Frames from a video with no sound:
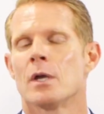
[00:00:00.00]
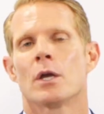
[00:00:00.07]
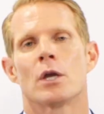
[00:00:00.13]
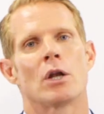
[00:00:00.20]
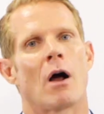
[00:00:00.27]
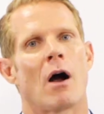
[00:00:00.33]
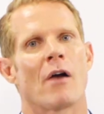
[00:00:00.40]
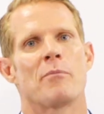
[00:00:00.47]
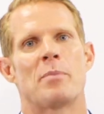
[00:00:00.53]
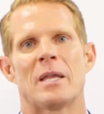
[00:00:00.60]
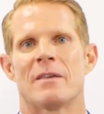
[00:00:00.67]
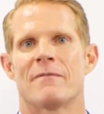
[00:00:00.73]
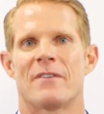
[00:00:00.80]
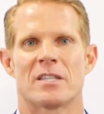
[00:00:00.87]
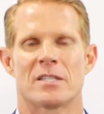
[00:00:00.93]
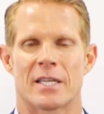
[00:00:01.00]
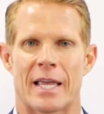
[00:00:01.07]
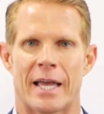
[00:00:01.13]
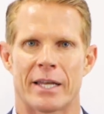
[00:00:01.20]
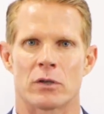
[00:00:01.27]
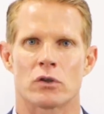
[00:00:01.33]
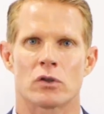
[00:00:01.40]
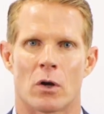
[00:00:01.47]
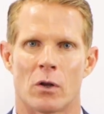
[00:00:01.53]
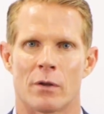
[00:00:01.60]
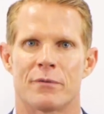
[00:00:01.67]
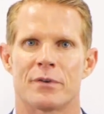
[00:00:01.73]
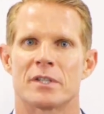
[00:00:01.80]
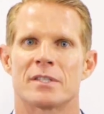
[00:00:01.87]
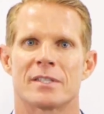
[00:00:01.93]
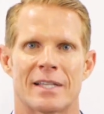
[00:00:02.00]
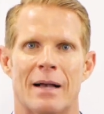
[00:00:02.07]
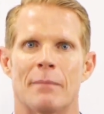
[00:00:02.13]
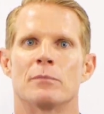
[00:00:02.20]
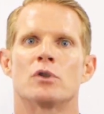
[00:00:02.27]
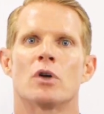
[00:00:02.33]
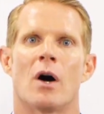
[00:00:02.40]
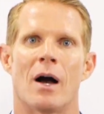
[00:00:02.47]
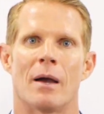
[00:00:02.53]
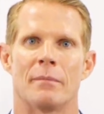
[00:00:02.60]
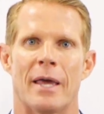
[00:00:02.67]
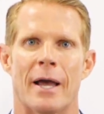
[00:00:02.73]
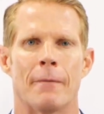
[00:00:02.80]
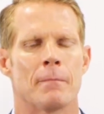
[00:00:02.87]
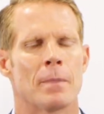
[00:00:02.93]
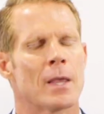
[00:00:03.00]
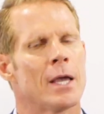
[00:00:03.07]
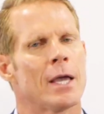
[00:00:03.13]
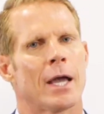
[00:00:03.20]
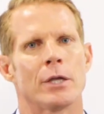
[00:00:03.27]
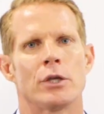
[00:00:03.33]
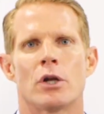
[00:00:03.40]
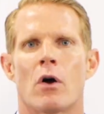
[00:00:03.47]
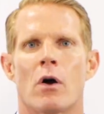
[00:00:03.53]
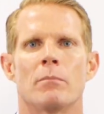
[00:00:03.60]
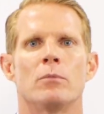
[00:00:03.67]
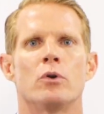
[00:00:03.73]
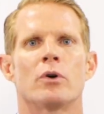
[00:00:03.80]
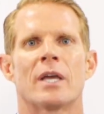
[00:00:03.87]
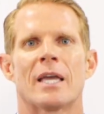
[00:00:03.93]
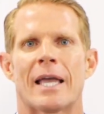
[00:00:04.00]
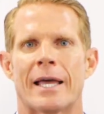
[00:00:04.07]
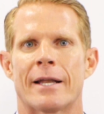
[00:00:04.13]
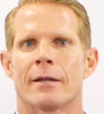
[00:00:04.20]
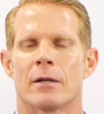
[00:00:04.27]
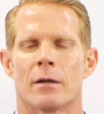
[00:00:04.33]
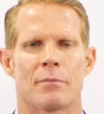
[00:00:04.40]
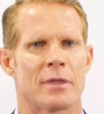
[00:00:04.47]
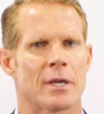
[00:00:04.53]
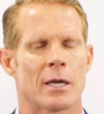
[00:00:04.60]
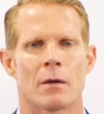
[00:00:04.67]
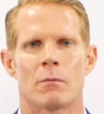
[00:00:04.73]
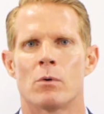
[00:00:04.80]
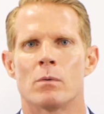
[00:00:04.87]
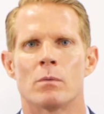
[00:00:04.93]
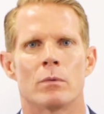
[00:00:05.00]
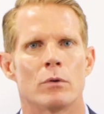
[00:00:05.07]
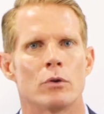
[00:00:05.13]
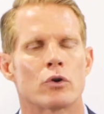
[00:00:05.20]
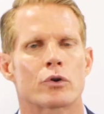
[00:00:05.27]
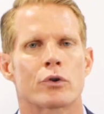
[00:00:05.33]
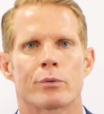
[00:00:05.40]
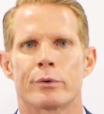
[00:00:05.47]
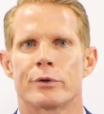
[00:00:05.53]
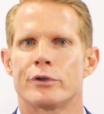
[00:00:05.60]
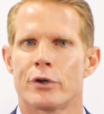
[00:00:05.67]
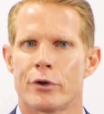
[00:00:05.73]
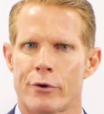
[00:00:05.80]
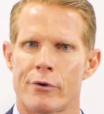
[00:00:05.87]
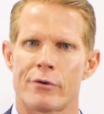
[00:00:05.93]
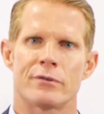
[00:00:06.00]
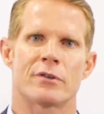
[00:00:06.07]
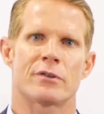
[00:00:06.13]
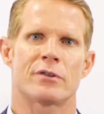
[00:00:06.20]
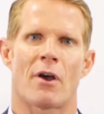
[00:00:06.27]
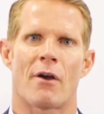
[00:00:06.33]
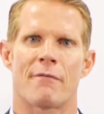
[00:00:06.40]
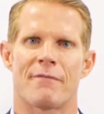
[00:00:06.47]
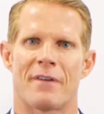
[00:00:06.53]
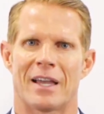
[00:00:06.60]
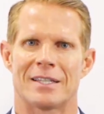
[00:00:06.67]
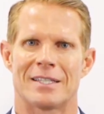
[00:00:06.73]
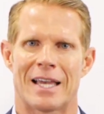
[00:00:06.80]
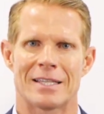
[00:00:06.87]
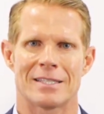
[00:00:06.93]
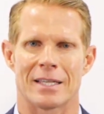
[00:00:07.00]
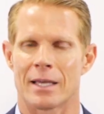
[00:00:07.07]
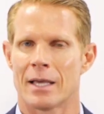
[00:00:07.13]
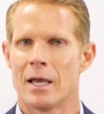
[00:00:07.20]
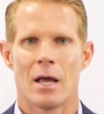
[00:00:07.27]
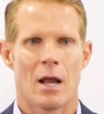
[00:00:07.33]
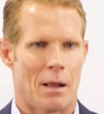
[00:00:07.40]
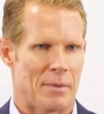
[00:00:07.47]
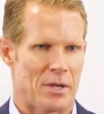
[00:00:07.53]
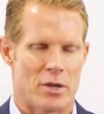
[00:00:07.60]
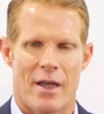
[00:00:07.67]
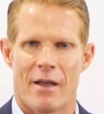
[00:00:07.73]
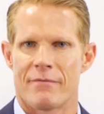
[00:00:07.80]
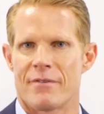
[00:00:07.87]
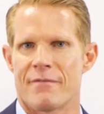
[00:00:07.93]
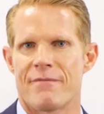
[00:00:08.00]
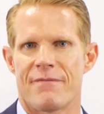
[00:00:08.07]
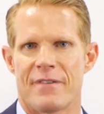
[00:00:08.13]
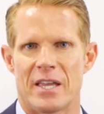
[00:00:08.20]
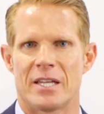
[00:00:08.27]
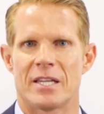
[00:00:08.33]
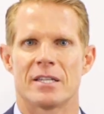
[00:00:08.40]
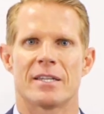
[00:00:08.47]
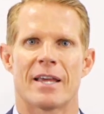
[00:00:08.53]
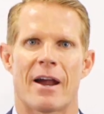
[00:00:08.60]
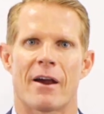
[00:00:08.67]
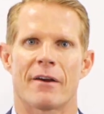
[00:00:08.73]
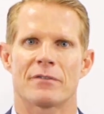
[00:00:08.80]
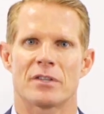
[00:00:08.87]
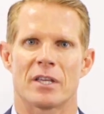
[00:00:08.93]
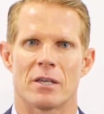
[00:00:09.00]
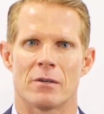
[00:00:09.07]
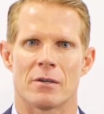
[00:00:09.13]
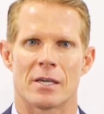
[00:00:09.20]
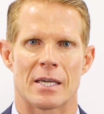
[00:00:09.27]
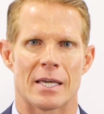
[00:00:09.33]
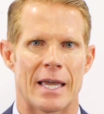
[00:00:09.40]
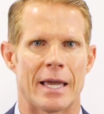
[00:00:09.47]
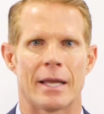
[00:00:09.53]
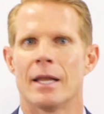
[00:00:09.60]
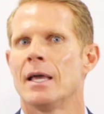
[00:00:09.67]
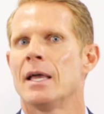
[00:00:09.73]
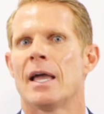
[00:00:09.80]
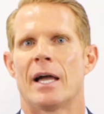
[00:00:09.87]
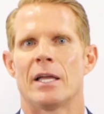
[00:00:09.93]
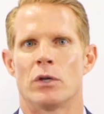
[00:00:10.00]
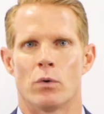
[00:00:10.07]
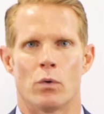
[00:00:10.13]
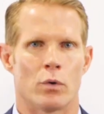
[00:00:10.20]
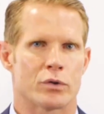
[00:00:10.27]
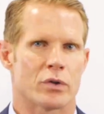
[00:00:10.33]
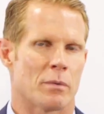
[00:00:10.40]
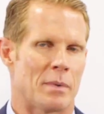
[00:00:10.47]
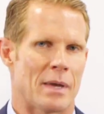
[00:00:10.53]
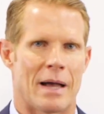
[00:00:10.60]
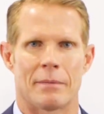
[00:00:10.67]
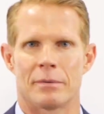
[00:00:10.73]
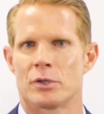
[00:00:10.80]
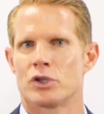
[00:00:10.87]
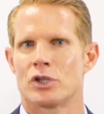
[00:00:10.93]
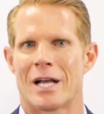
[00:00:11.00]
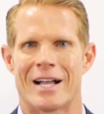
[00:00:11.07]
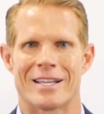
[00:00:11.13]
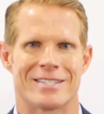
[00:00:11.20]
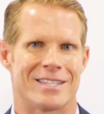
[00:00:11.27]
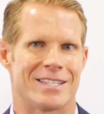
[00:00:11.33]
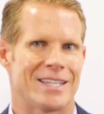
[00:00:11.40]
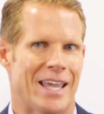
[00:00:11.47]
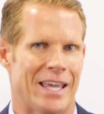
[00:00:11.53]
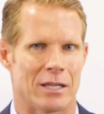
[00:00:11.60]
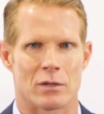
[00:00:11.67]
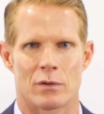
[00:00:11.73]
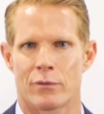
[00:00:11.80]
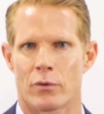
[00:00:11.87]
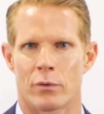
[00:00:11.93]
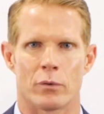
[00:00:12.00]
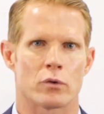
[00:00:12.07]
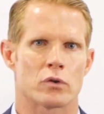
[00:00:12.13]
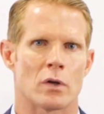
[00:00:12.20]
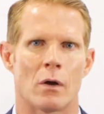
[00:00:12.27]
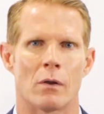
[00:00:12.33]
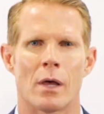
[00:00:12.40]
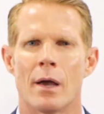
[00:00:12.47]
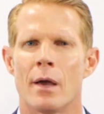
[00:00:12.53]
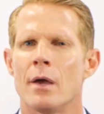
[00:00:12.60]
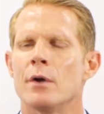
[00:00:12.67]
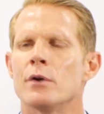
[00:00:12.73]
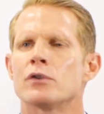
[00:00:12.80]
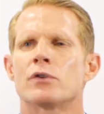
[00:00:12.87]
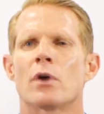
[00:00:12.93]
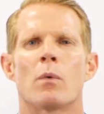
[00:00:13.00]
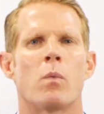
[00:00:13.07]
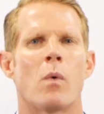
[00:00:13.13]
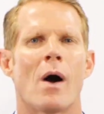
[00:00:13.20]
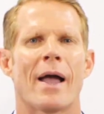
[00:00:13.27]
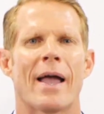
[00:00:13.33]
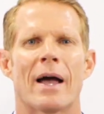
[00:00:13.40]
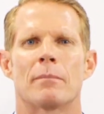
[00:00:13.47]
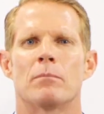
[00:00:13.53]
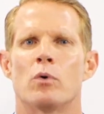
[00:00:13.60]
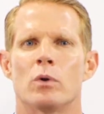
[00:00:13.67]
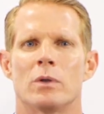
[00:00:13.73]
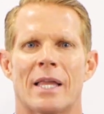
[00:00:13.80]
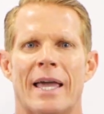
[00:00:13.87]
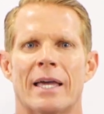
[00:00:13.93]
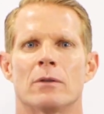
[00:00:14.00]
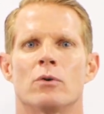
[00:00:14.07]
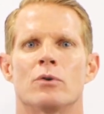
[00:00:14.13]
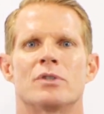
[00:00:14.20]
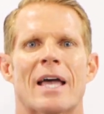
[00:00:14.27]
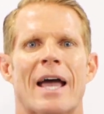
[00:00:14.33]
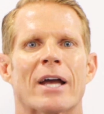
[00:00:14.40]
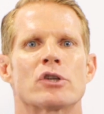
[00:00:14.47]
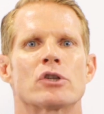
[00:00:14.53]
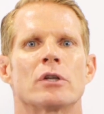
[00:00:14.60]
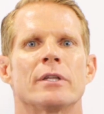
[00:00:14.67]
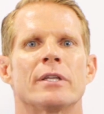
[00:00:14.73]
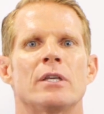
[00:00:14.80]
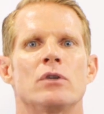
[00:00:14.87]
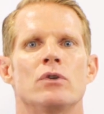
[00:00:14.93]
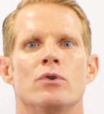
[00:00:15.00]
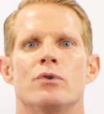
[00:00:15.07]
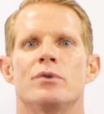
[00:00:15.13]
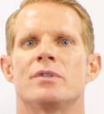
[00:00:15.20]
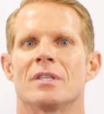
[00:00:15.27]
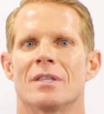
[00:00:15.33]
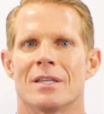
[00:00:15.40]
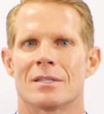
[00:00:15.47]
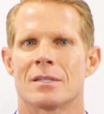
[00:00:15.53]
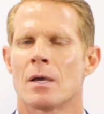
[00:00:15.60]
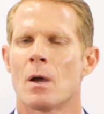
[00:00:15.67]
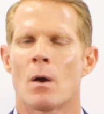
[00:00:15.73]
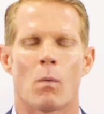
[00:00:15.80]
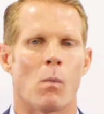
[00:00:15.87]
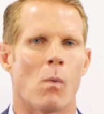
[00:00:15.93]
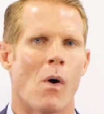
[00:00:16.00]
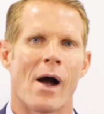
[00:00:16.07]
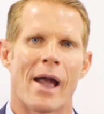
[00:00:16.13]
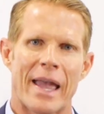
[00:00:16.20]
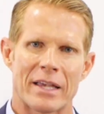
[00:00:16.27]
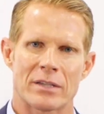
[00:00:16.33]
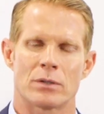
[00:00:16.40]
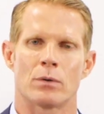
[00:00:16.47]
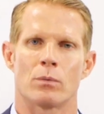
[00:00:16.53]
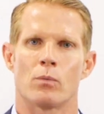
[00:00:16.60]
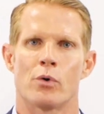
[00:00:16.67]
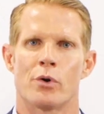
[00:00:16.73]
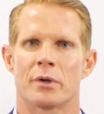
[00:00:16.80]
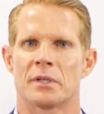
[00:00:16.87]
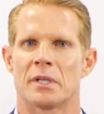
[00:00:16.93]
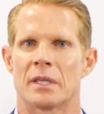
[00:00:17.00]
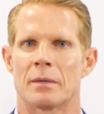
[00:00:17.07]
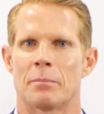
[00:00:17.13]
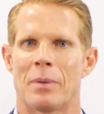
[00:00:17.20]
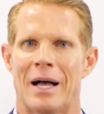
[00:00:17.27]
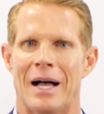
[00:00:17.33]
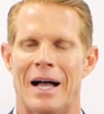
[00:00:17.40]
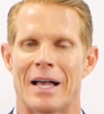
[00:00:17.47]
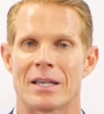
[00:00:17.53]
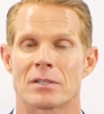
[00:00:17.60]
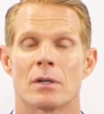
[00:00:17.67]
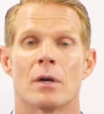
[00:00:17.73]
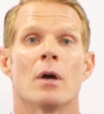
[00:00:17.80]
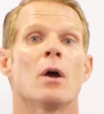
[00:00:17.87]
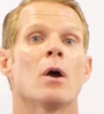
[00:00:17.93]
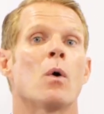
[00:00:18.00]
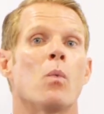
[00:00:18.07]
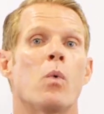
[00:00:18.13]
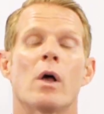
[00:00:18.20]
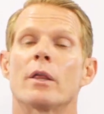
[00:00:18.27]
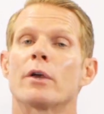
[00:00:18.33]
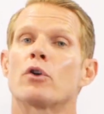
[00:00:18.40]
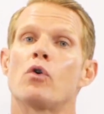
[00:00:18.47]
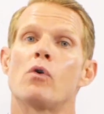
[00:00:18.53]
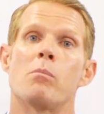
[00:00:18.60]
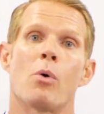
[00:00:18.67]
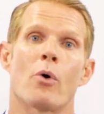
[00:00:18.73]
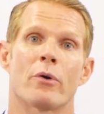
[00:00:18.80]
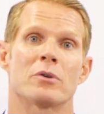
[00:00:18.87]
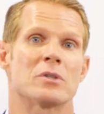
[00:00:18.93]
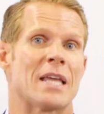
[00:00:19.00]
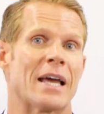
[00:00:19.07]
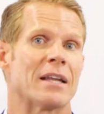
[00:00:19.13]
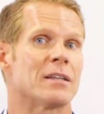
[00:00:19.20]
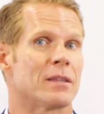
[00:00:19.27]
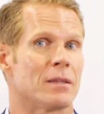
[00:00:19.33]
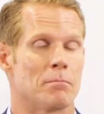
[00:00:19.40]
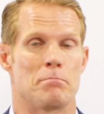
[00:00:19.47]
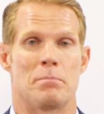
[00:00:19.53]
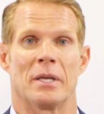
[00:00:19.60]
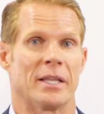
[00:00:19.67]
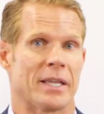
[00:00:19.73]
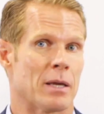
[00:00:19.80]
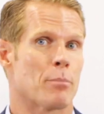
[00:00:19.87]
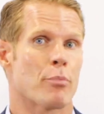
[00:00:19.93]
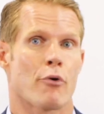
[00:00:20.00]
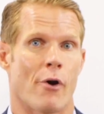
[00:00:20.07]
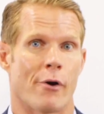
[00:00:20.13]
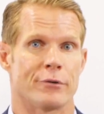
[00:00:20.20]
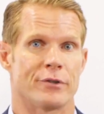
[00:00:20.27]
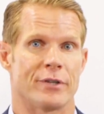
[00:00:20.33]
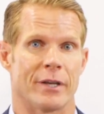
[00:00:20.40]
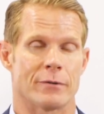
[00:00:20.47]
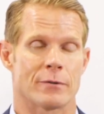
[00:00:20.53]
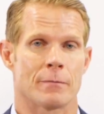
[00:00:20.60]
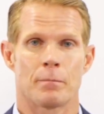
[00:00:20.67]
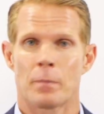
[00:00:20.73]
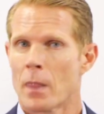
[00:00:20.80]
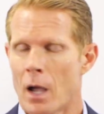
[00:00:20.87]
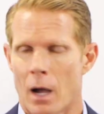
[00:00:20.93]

You know, I've been investigating solar for some time now, and you know, I'm looking at it and I'm thinking, well, look, the returns are so fantastic. I mean, you have the feed-in tariffs that you can get, and you also be able to charge the tenants for your solar. So why aren't more landlords actually using this? Why hasn't it worked in the past? Well, it all boils down to the billing process.